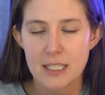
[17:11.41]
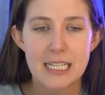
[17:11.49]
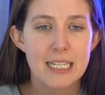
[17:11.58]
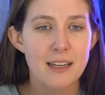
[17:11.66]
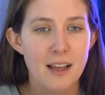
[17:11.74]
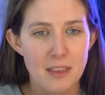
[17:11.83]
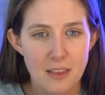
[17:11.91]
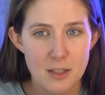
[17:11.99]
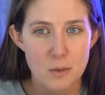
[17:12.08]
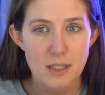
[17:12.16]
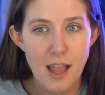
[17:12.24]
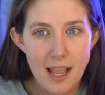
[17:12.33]
He did not think this
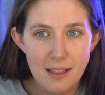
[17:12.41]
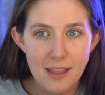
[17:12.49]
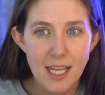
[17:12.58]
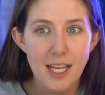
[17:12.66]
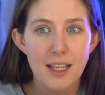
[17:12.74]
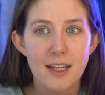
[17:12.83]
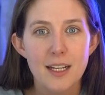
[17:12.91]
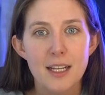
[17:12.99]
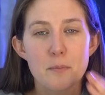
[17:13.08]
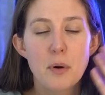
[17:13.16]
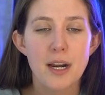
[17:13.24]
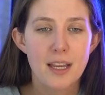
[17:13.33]
was likely,
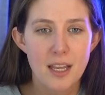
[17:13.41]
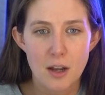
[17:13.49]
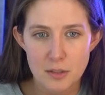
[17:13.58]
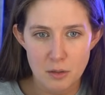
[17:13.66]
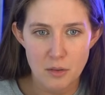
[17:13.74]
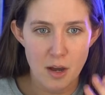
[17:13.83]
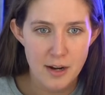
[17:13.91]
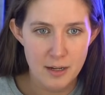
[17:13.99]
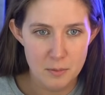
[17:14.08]
but he also thought it